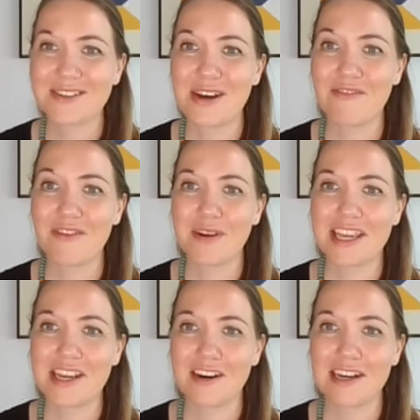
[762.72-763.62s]
So
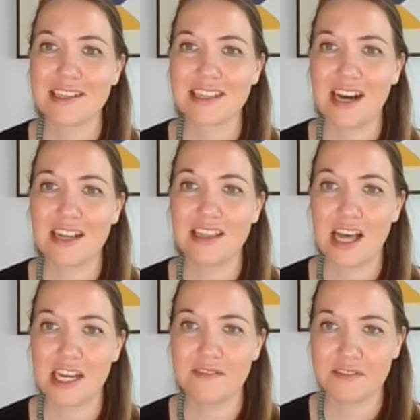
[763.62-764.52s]
everybody here has got a
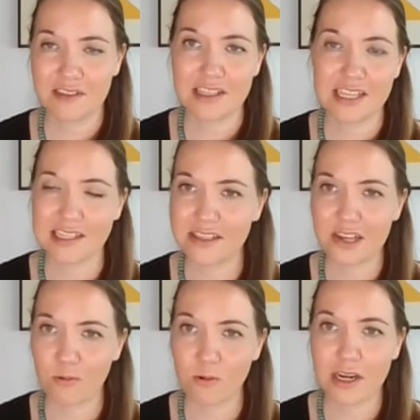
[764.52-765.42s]
lot of different things that
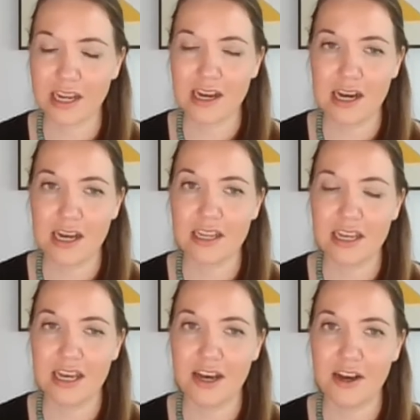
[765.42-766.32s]
they're working on.
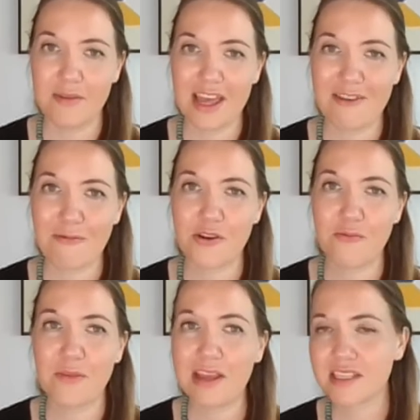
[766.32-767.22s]
Um, and when you
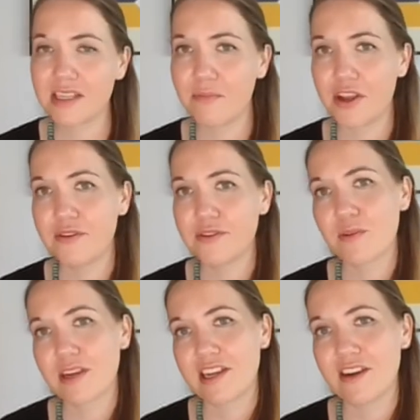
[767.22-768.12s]
meet somebody who's
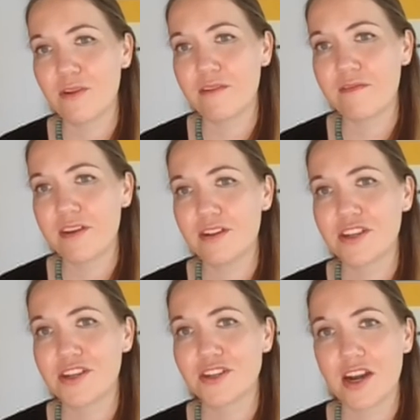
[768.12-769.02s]
working on one
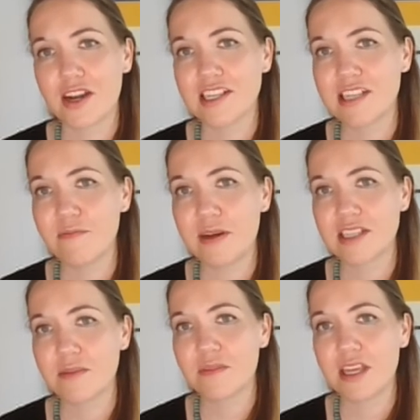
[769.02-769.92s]
field and you're talking to them
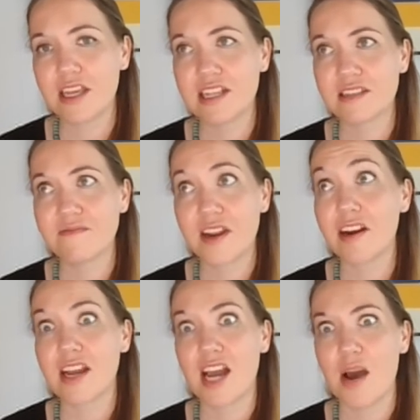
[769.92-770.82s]
about something, it's
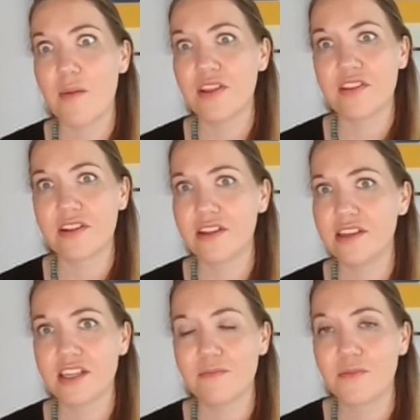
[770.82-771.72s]
very common that they'll
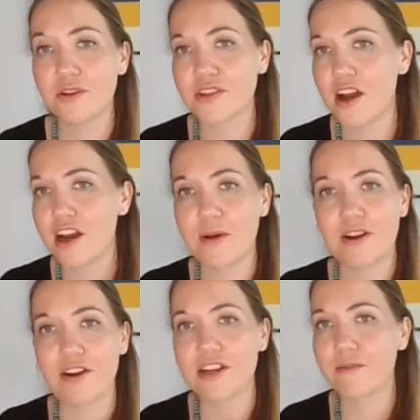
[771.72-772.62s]
end up, you'll talk
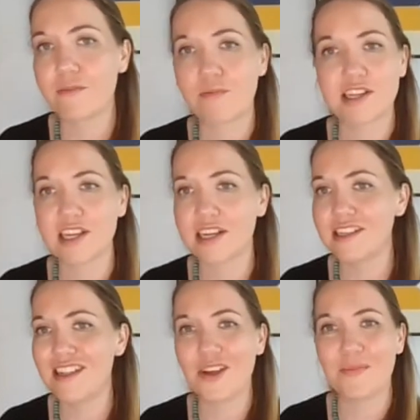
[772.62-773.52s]
about a different project
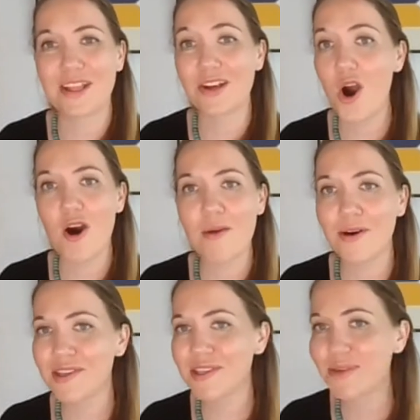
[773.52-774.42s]
and then they'll be like, oh, I'm
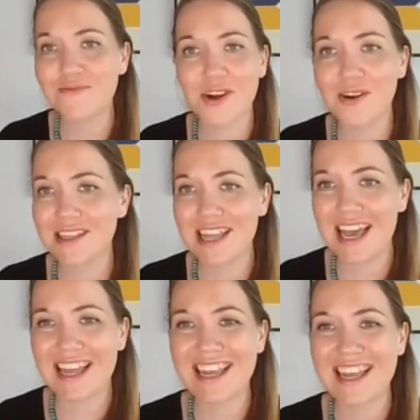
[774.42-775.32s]
also involved in
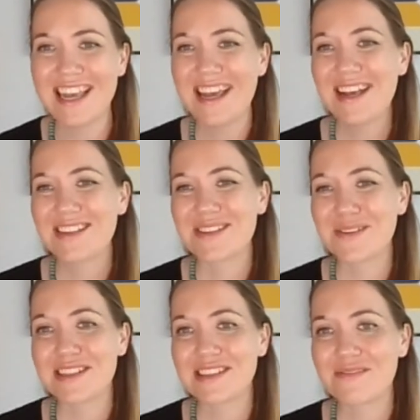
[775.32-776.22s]
that. So
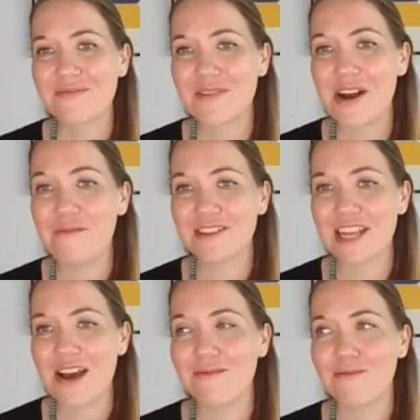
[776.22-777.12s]
it's helpful to
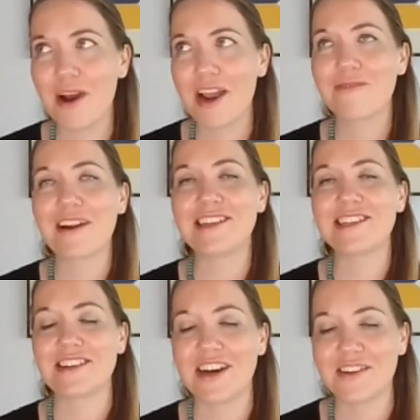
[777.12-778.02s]
have wide
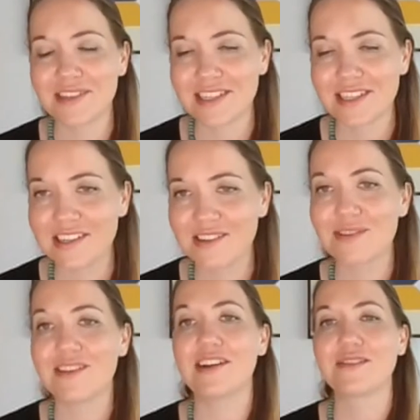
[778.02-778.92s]
ranging conversations
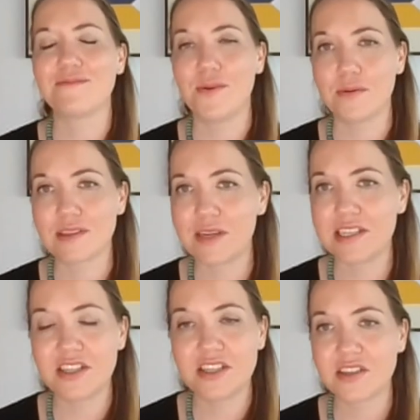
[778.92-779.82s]
with lots of folks
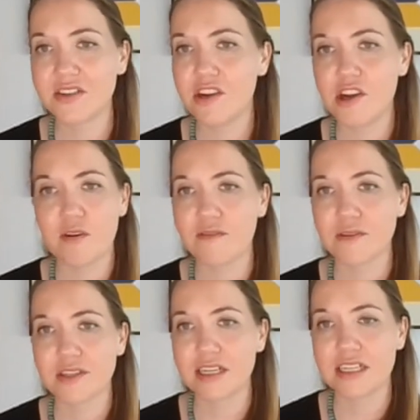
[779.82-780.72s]
because you just don't know what
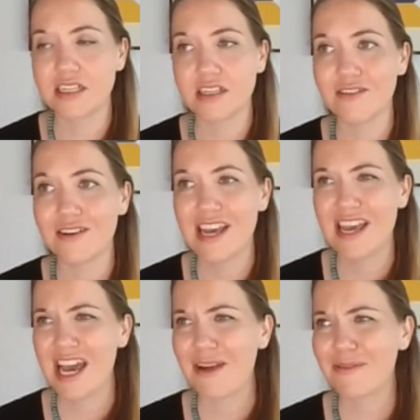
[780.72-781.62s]
folks are into.
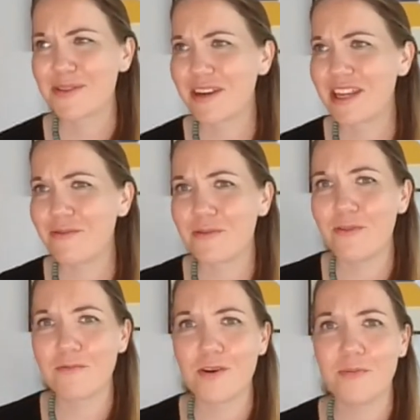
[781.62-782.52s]
I was working with
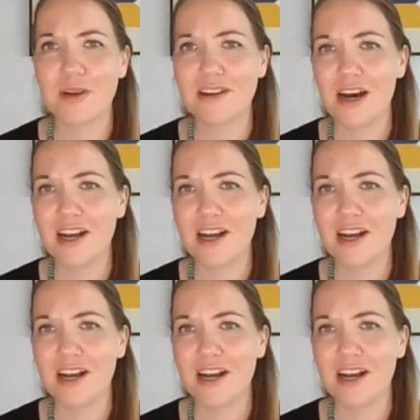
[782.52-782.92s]
one woman